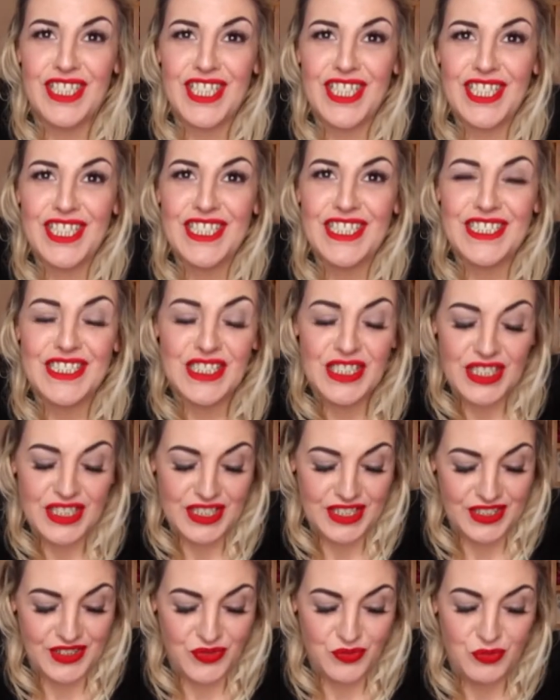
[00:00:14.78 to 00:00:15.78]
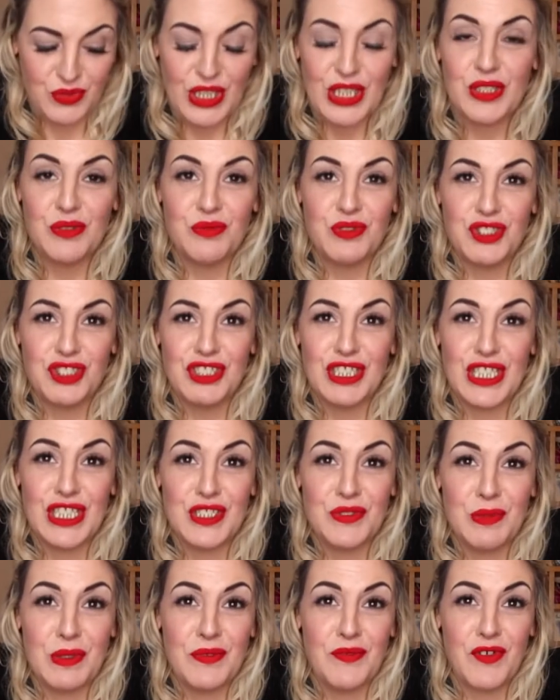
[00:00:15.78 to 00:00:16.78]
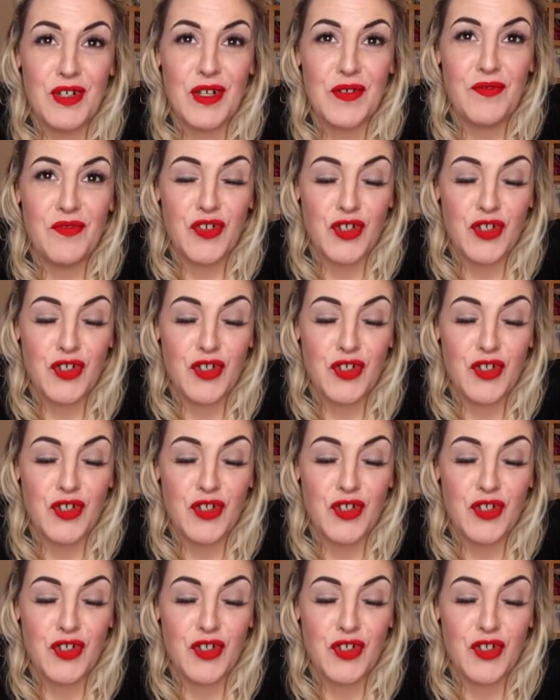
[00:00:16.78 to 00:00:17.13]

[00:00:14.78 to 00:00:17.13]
guys, welcome to Day 25